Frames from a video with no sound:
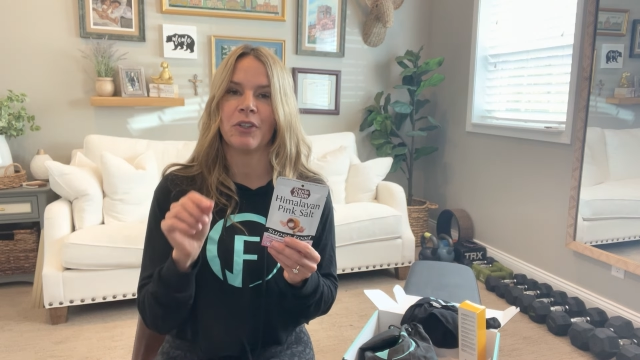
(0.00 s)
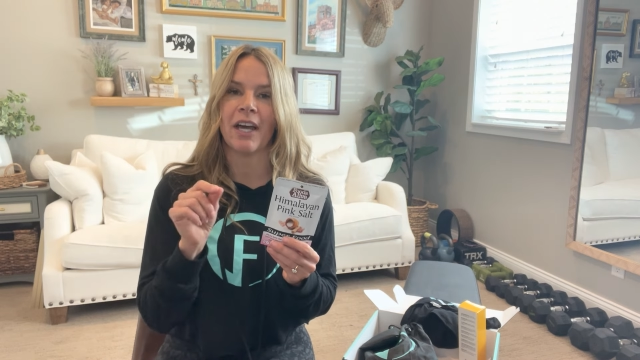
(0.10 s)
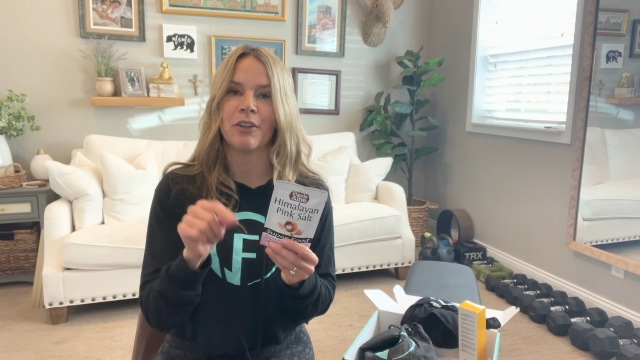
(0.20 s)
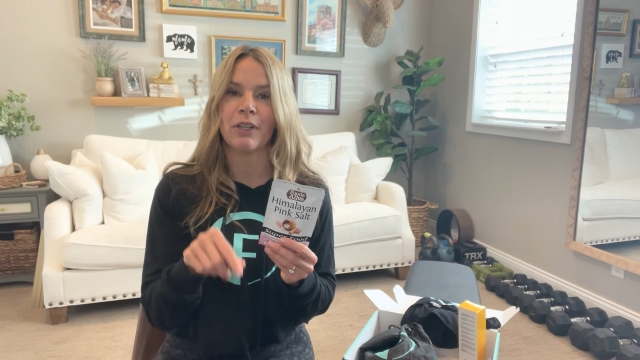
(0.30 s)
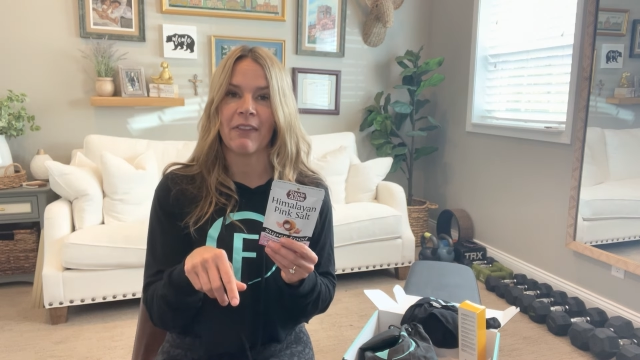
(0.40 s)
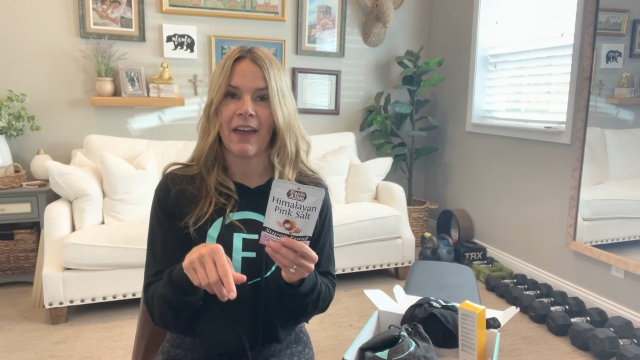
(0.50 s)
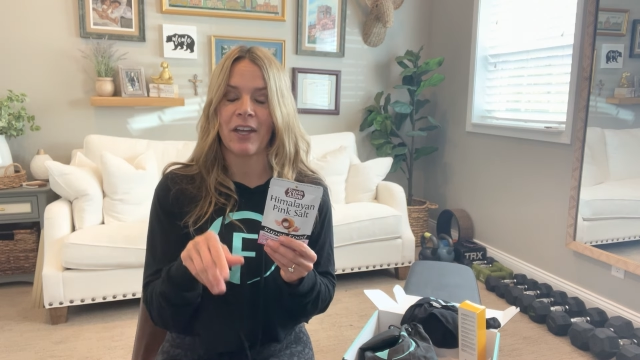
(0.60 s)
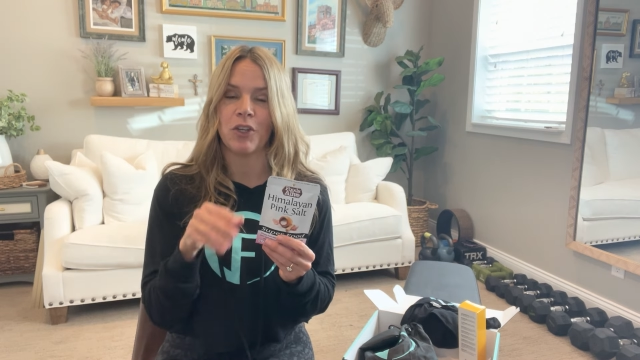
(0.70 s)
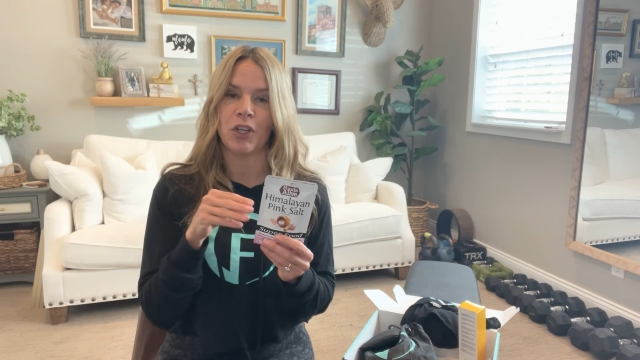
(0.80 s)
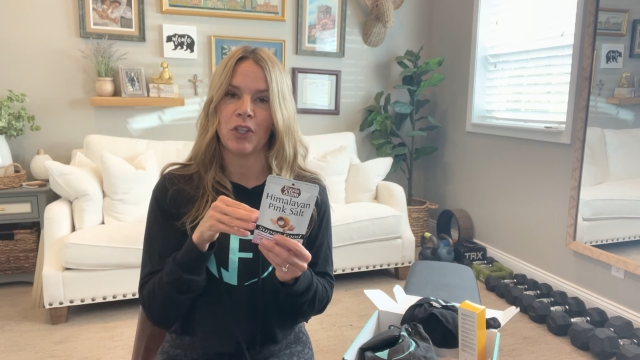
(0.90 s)
Not only
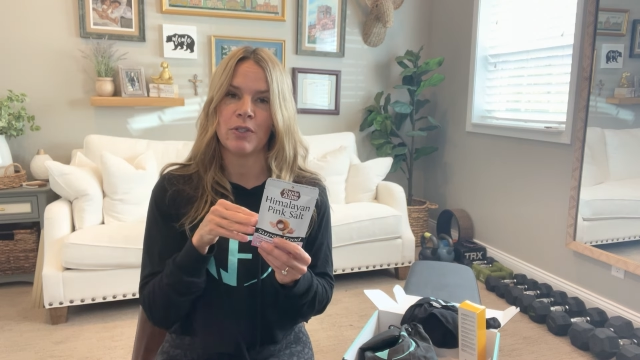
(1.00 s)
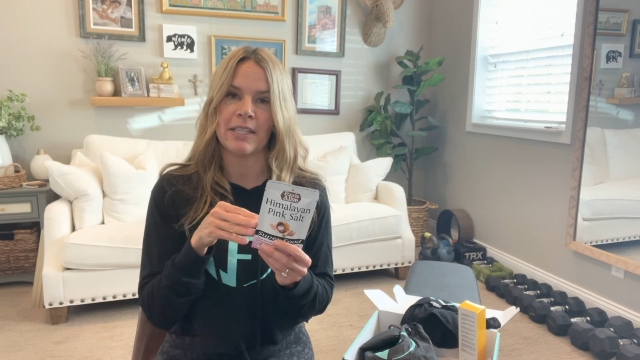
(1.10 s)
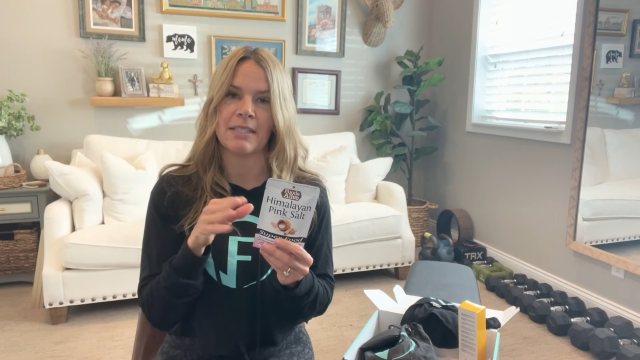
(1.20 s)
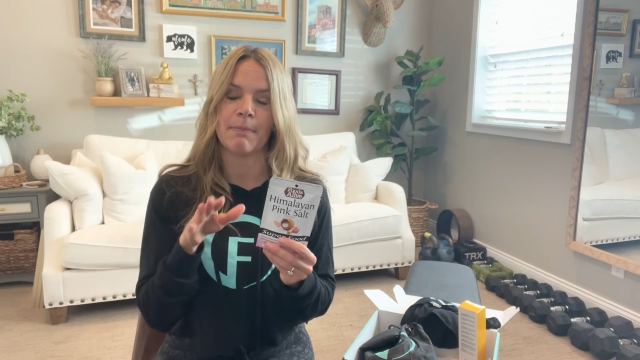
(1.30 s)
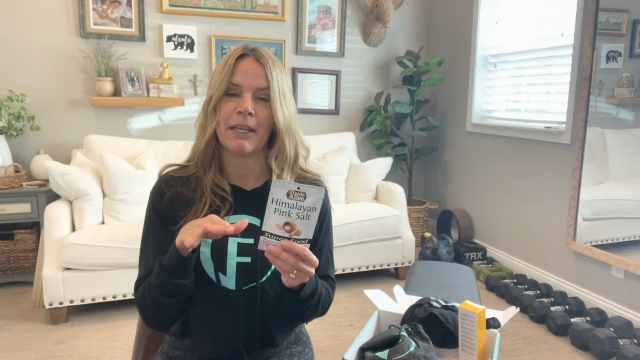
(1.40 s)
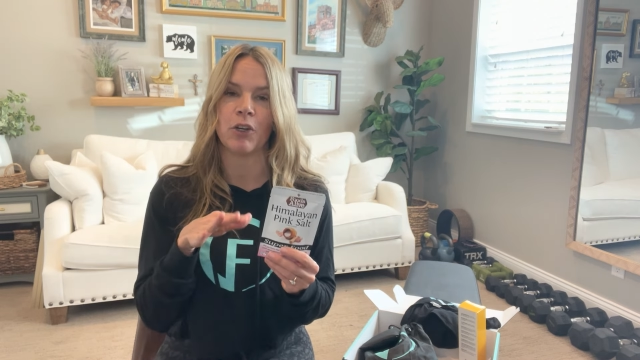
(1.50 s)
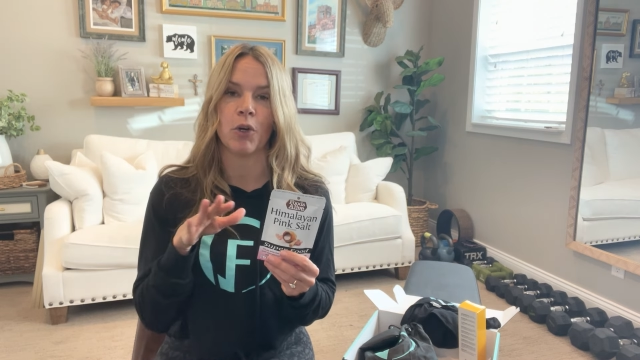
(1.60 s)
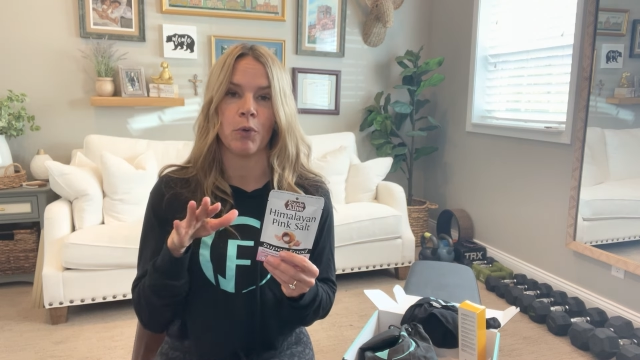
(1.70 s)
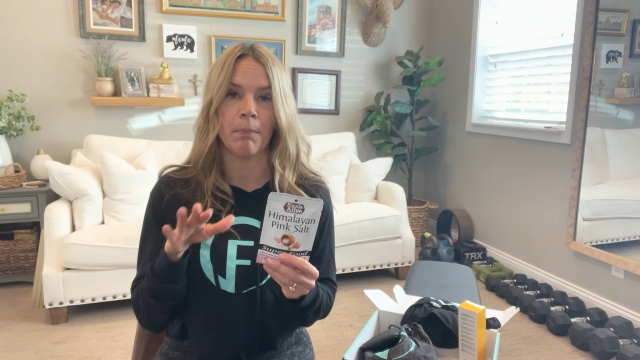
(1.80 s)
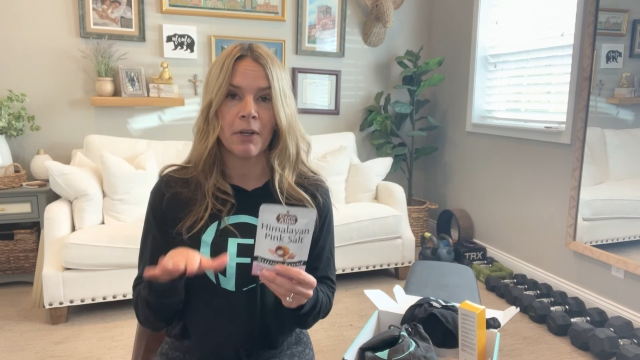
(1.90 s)
that, you can use this to make your
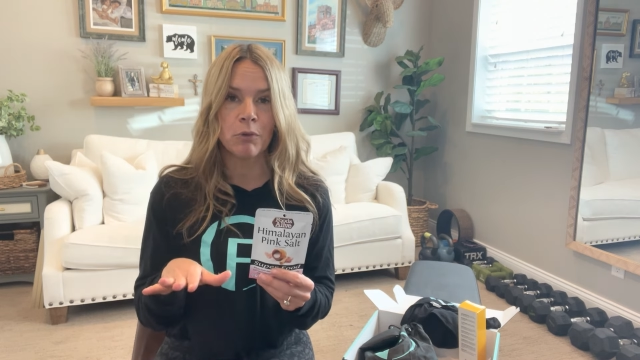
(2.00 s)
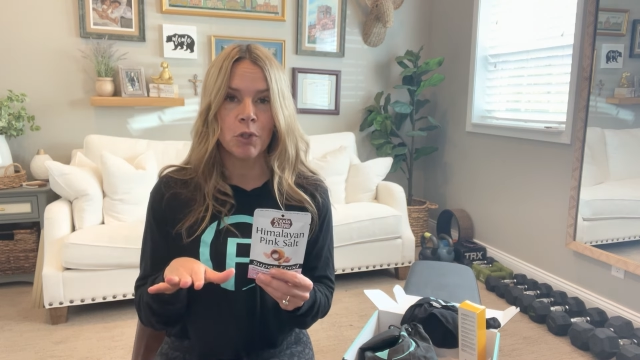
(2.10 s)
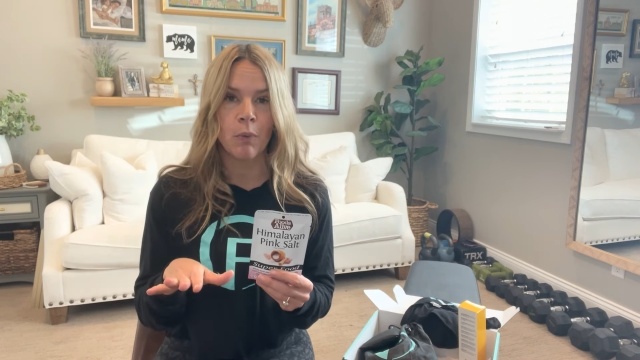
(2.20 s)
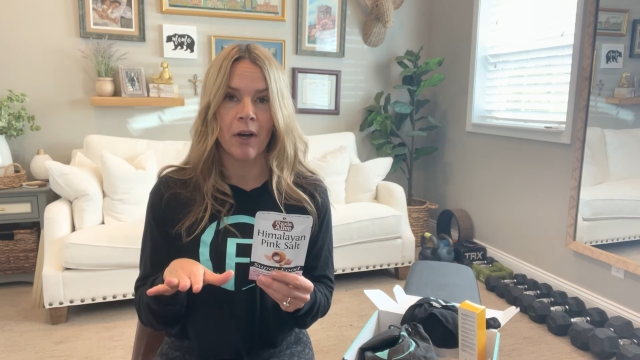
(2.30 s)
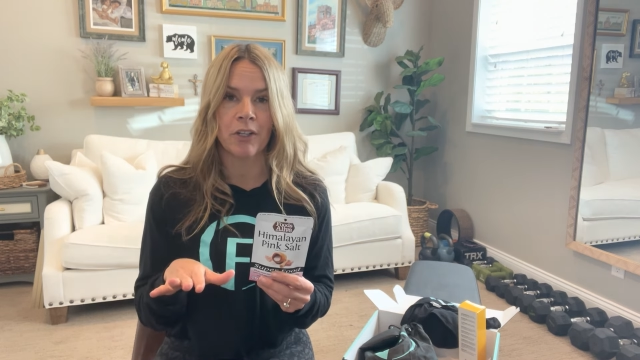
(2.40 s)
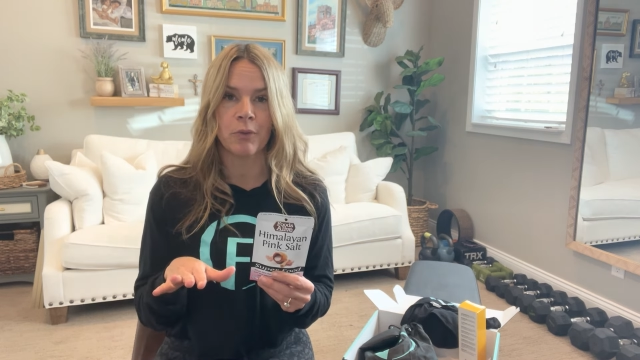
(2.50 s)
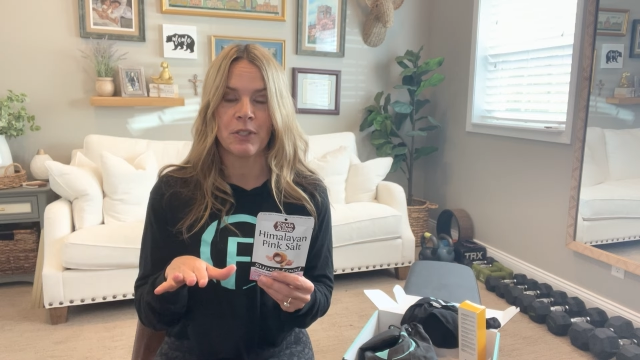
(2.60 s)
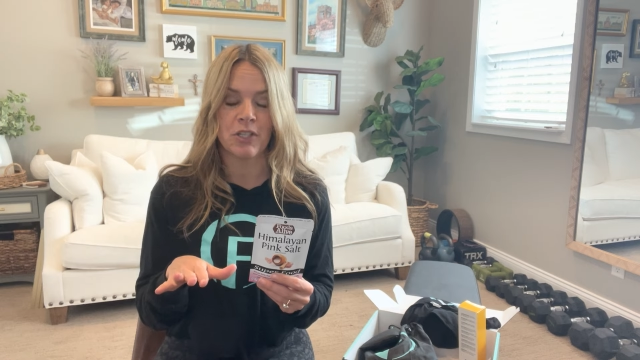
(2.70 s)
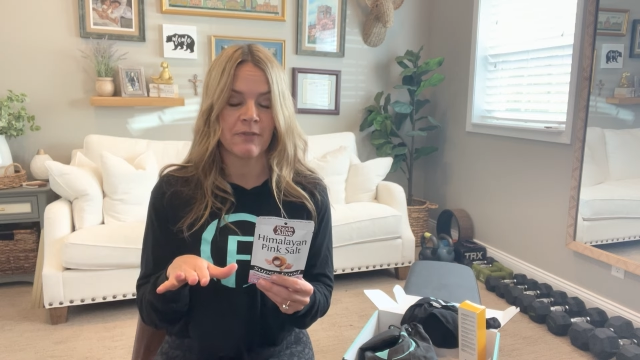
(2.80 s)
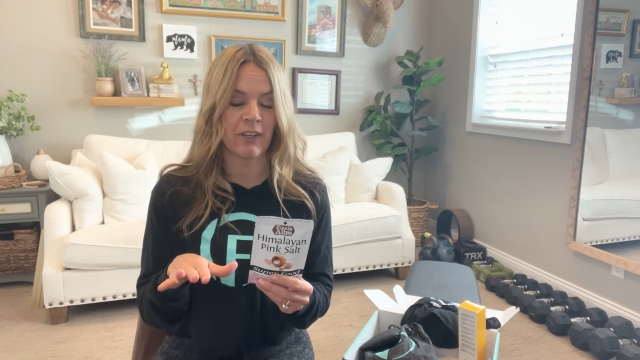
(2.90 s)
own mineral water,
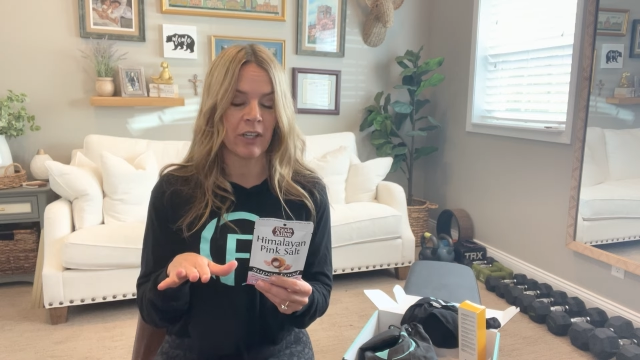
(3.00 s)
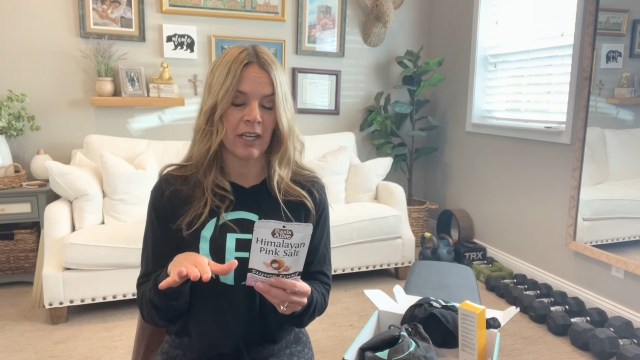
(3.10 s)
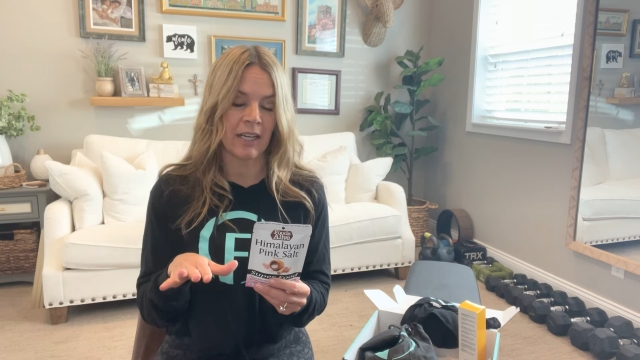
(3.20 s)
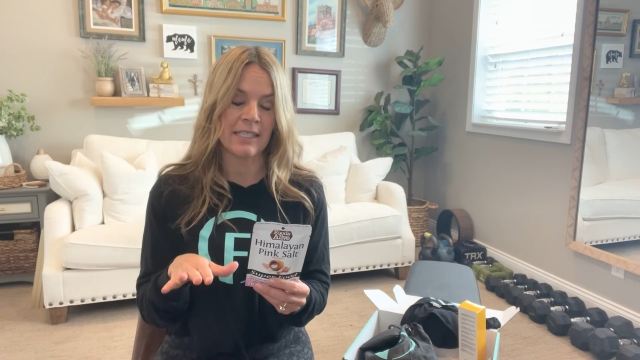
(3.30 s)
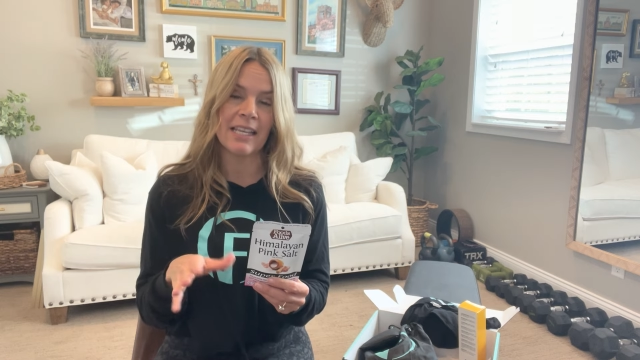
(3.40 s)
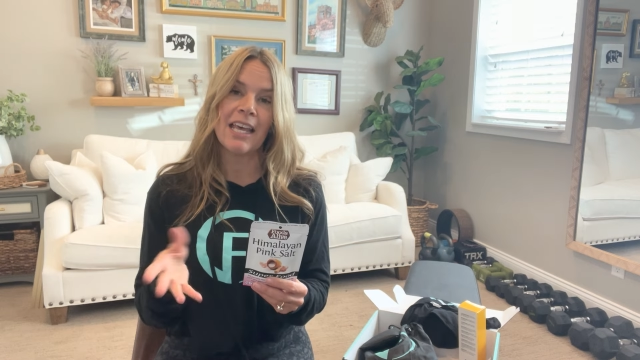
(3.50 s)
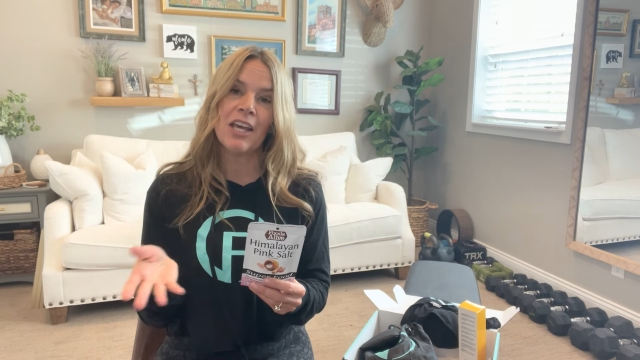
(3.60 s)
which is very nice.